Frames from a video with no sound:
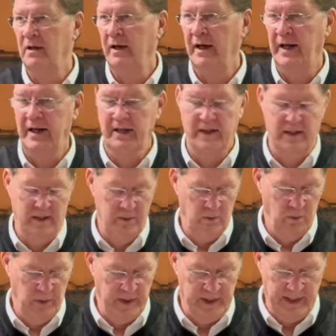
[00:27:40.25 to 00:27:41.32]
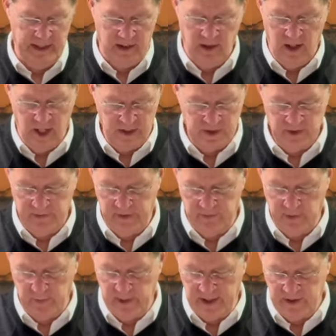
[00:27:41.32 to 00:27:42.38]
And we get lots of
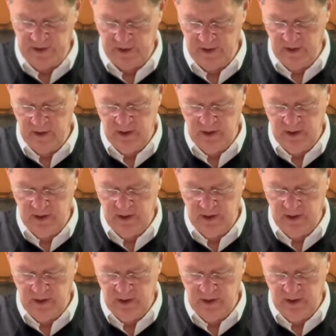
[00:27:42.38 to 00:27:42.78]
information